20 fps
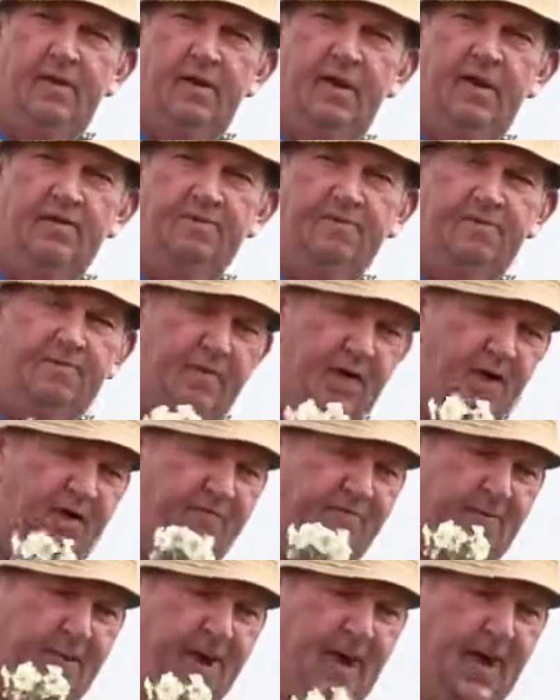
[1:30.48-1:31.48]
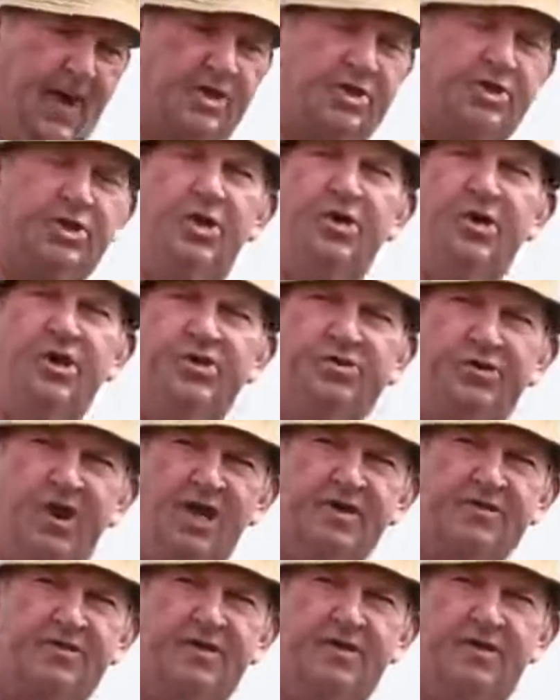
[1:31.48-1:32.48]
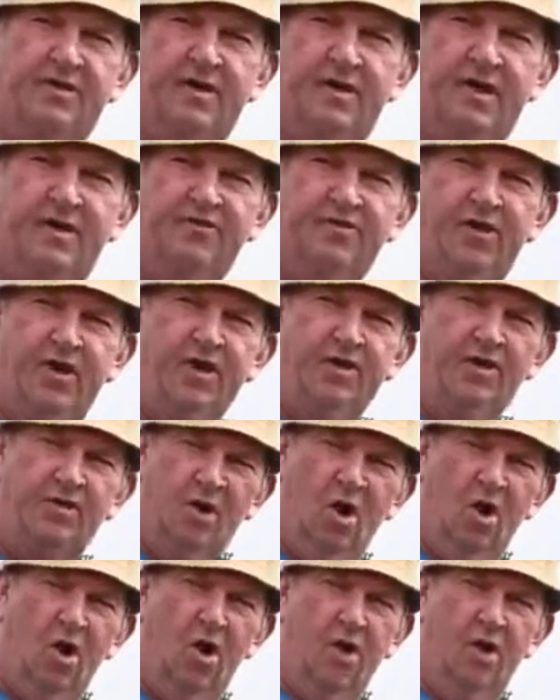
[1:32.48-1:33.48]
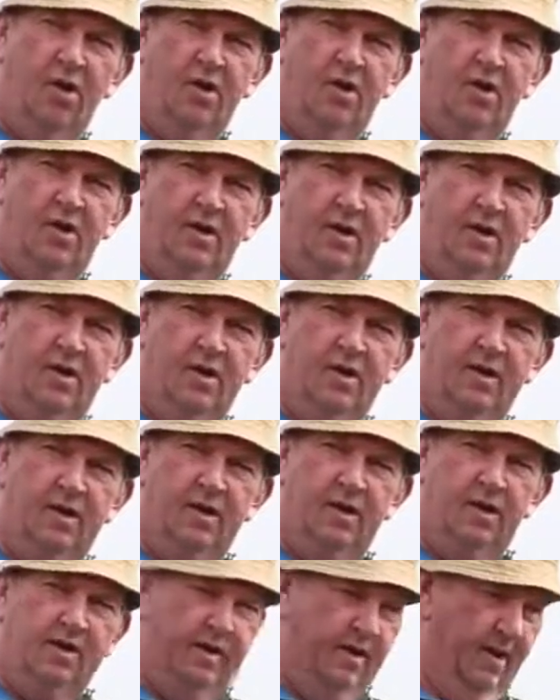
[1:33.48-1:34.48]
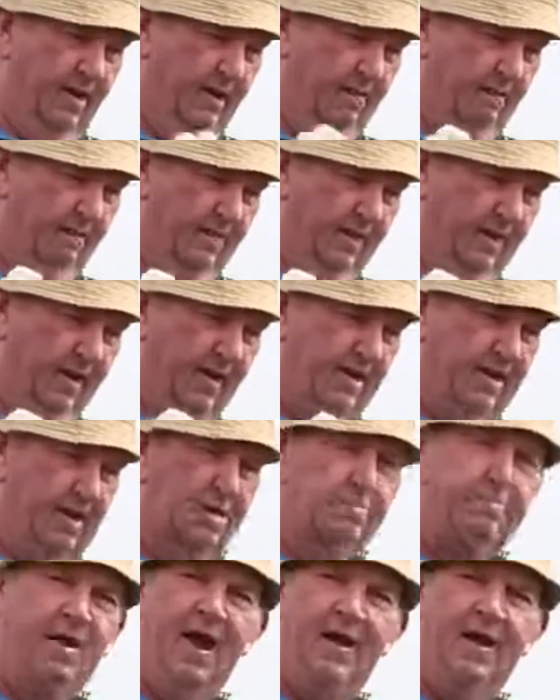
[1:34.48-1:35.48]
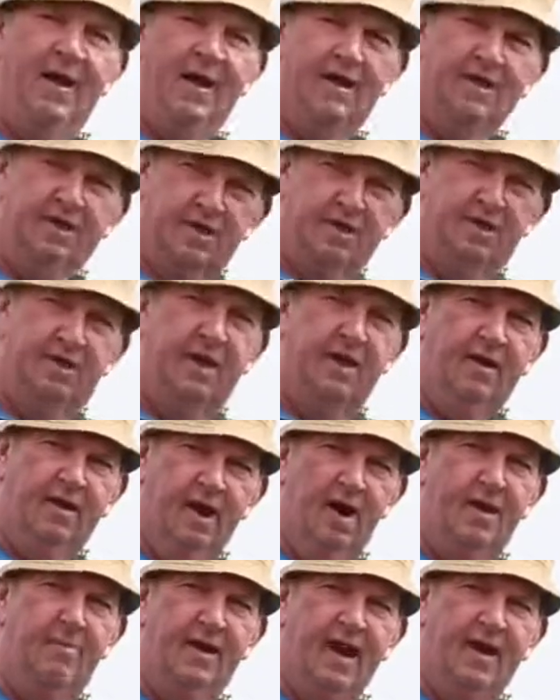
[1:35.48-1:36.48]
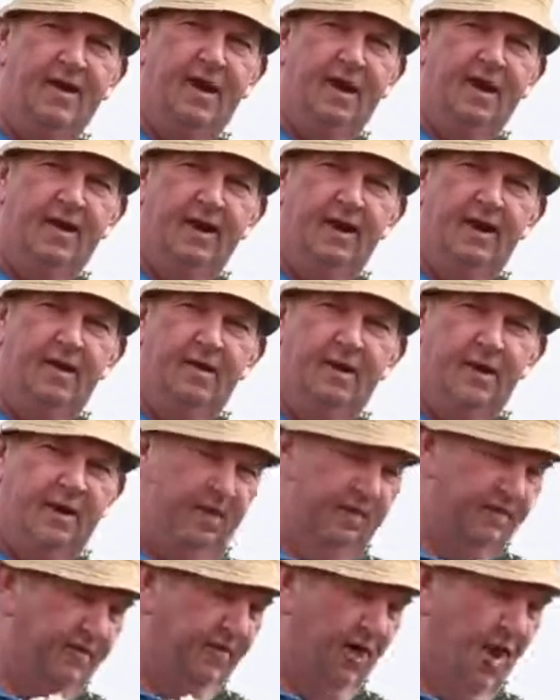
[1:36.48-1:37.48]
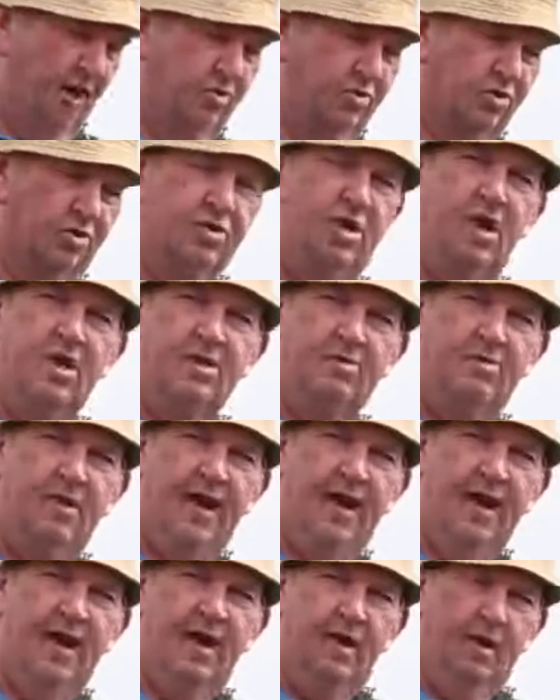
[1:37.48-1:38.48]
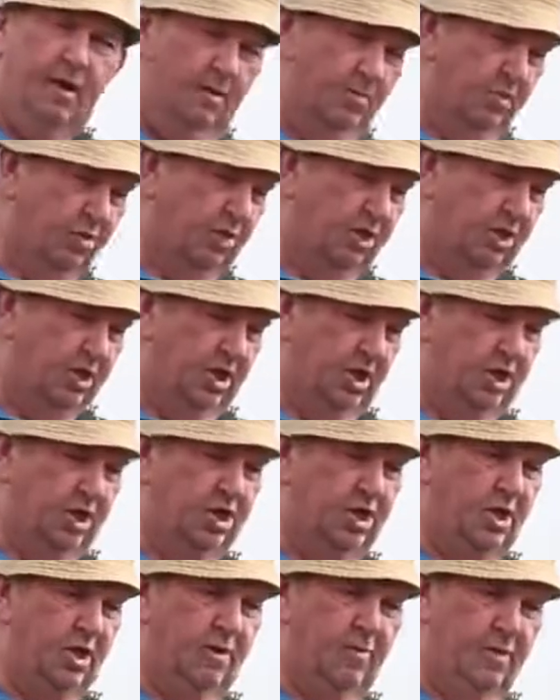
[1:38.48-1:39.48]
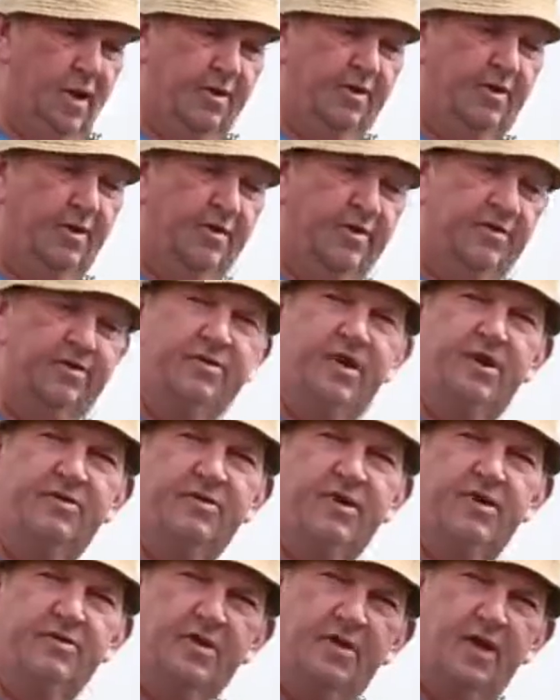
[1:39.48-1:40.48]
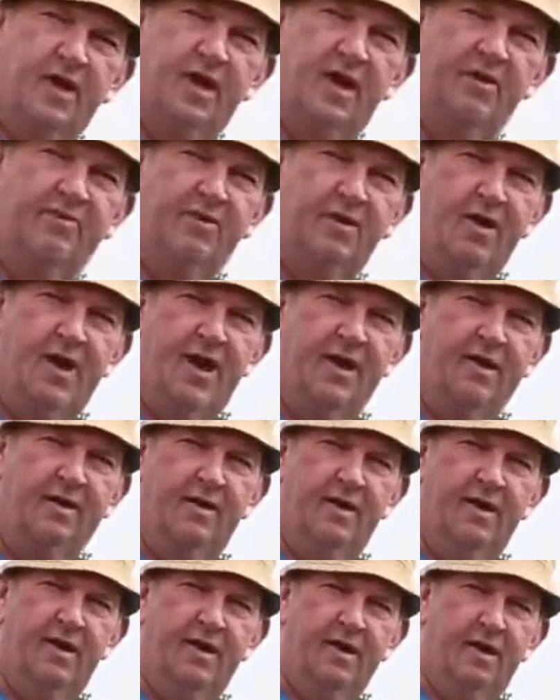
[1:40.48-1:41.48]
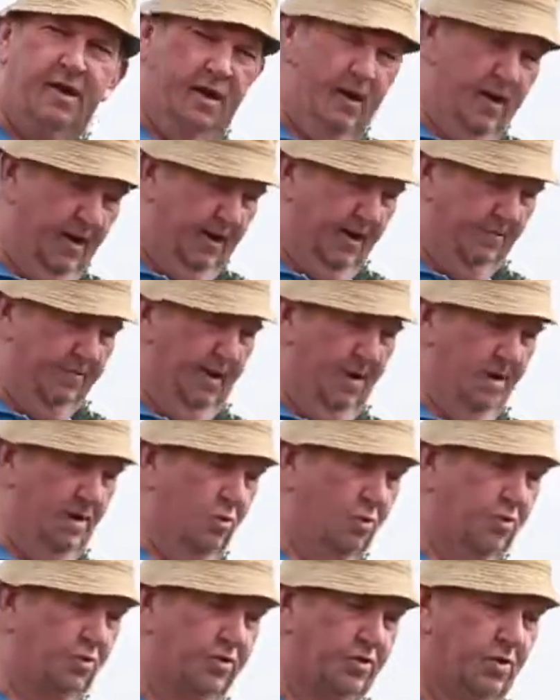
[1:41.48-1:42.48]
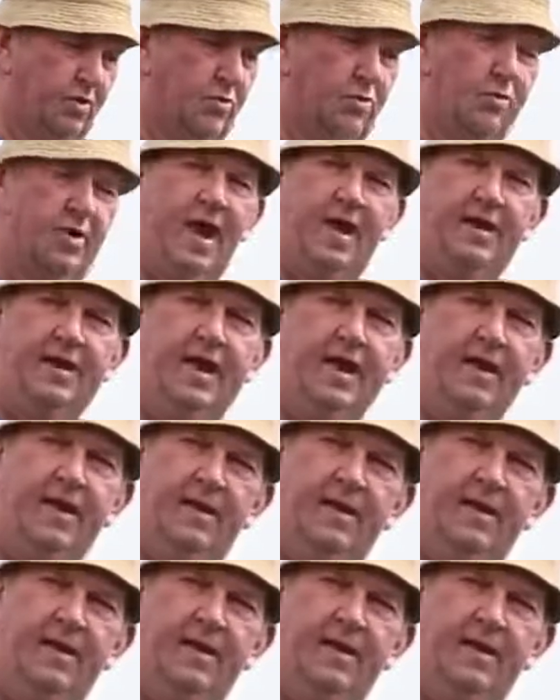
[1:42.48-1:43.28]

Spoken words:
If potatoes is under stress and trying to grow, they get this blackleg. It's a thing called blackleg, and the stalk just dies away. But you see, this year they weren't under stress because they got lots of rain, and that's why they're looking so good and healthy.